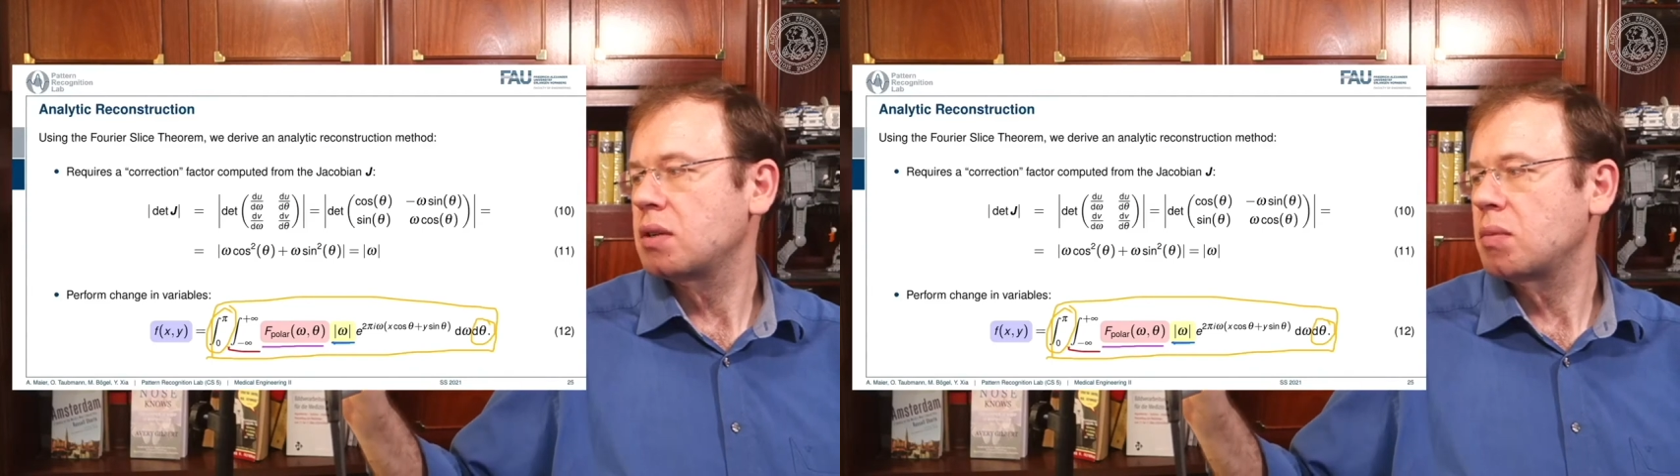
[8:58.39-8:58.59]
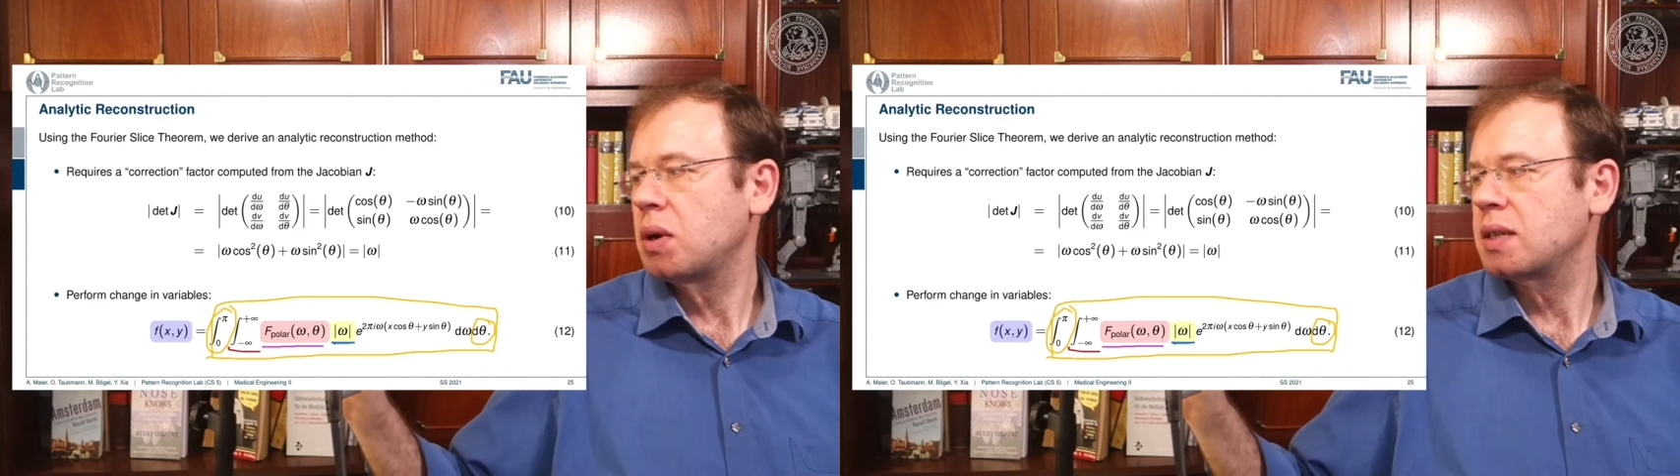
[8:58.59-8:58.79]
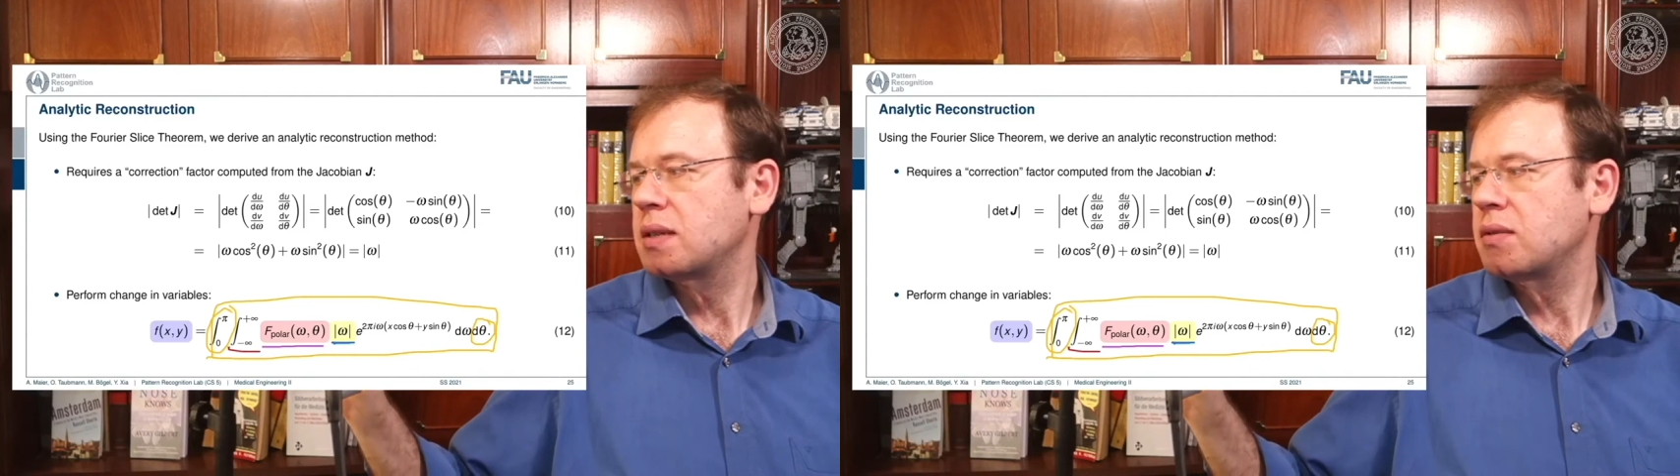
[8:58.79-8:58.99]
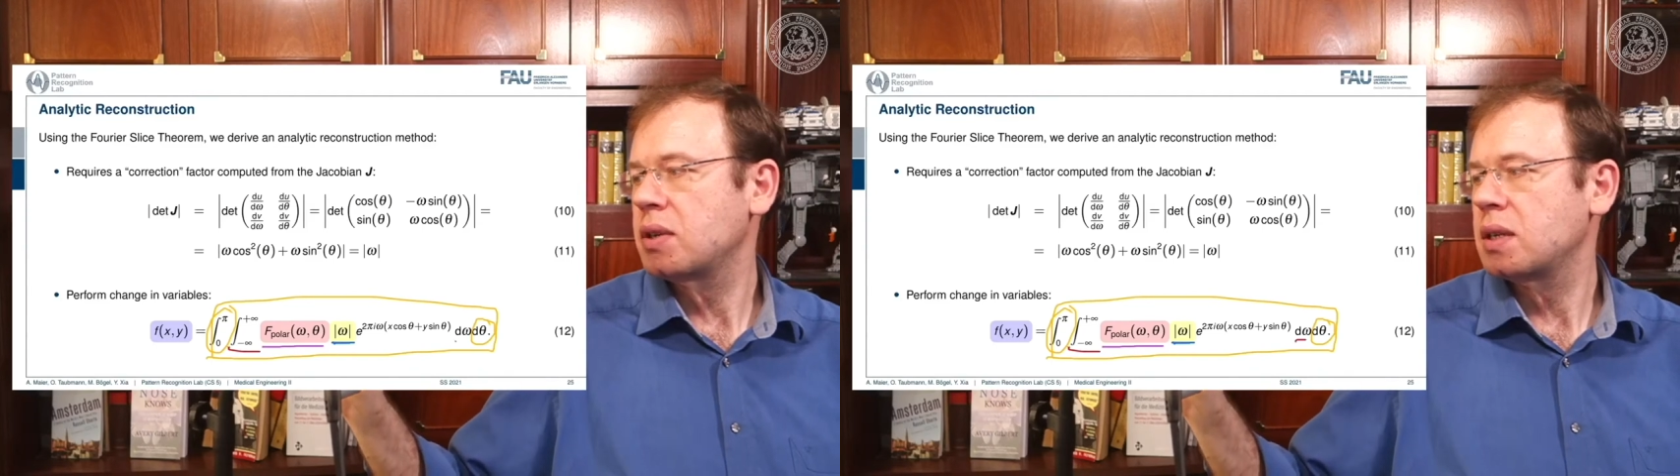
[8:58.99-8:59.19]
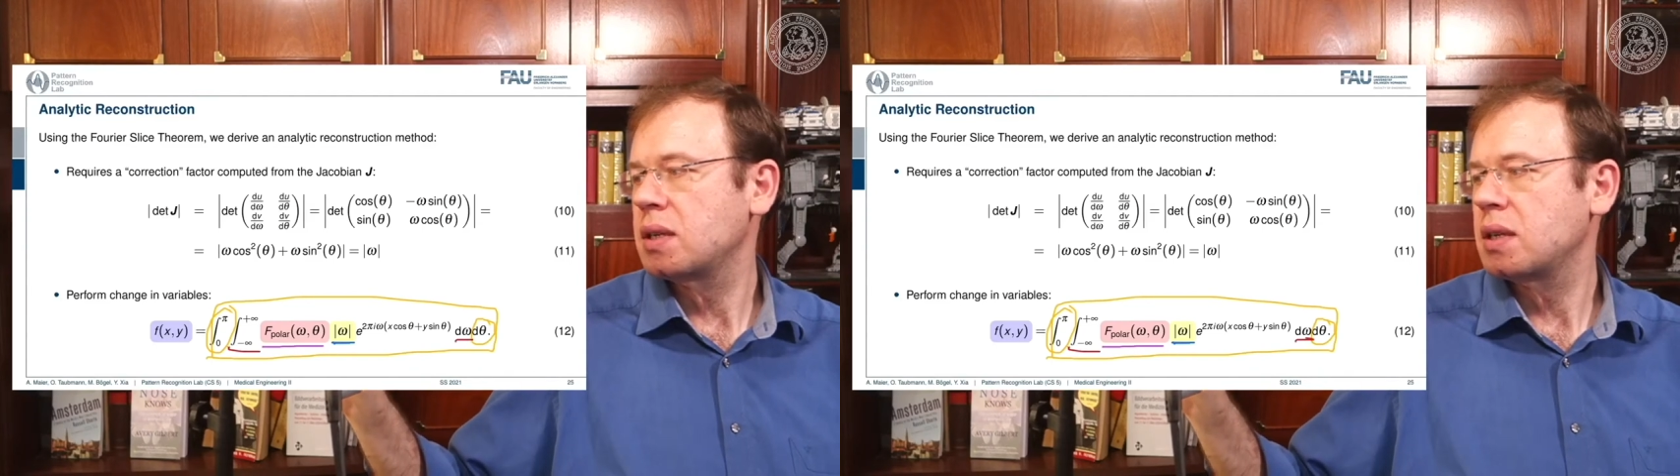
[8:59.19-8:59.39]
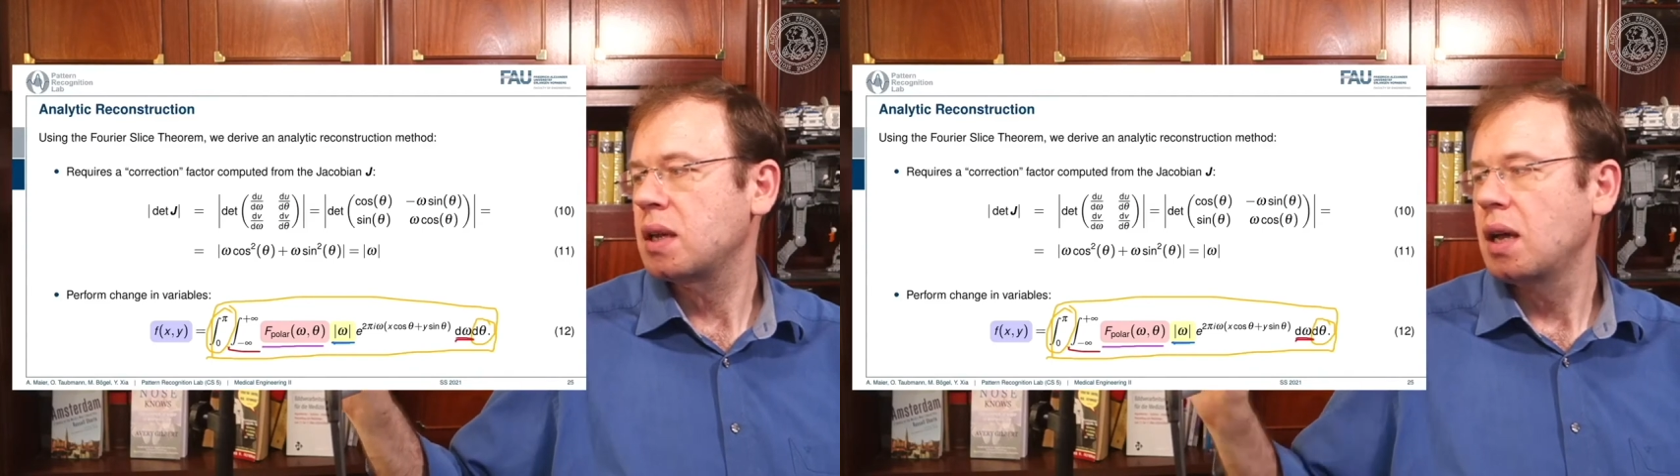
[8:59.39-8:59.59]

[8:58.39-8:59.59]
to plus infinity